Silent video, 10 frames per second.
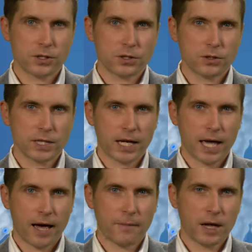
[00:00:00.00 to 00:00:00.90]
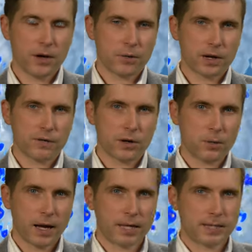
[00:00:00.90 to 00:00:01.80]
So do take care, whatever your
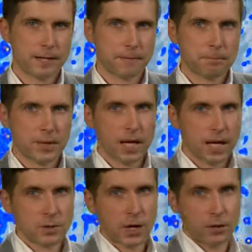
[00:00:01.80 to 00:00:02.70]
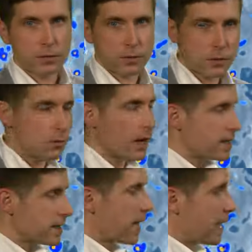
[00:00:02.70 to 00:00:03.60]
plans are. As we go through
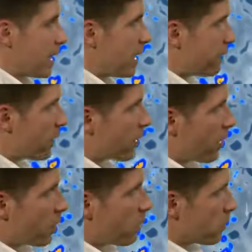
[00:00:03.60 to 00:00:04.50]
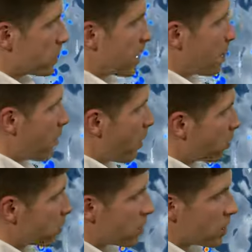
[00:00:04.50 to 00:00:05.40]
Wednesday evening, though, we will see
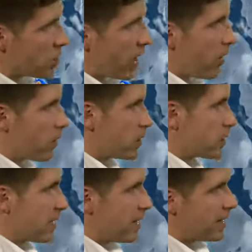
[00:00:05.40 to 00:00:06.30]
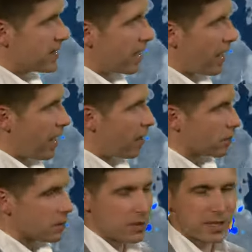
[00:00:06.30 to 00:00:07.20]
most of the showers easing
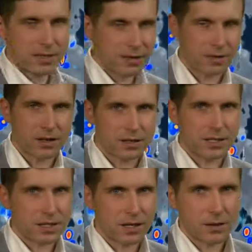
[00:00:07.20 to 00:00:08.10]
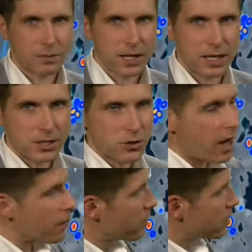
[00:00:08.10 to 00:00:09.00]
out, but it's not going to turn completely
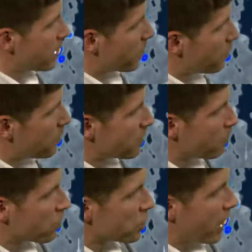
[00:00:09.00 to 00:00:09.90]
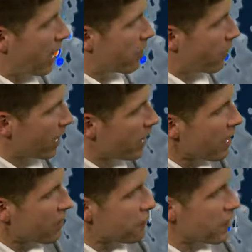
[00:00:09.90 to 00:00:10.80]
dry because there could be some more showery rain
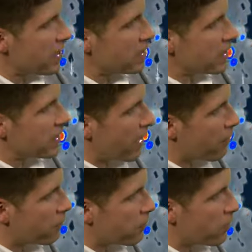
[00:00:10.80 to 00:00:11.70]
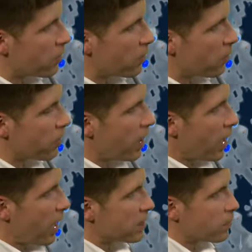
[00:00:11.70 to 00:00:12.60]
feeding down from the north
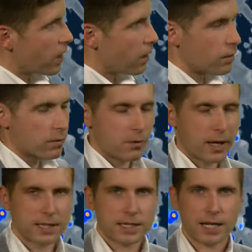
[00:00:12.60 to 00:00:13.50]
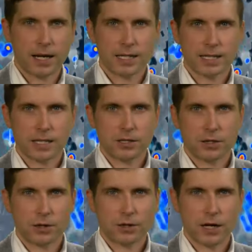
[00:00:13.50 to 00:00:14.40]
as we go through Wednesday night
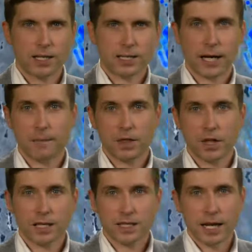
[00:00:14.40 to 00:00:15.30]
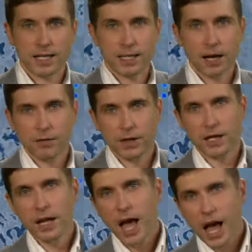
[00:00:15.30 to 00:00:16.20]
into Thursday. Thursday itself,
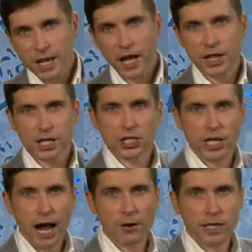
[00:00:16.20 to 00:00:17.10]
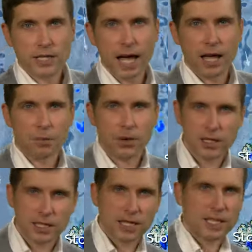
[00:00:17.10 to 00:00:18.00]
then, another showery day,
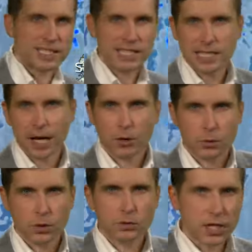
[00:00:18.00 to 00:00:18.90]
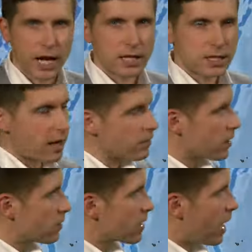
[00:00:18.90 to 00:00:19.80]
but the detail will change ever
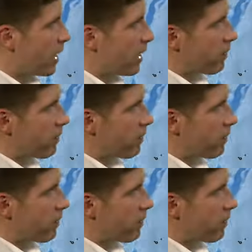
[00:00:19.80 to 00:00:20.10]
so slightly.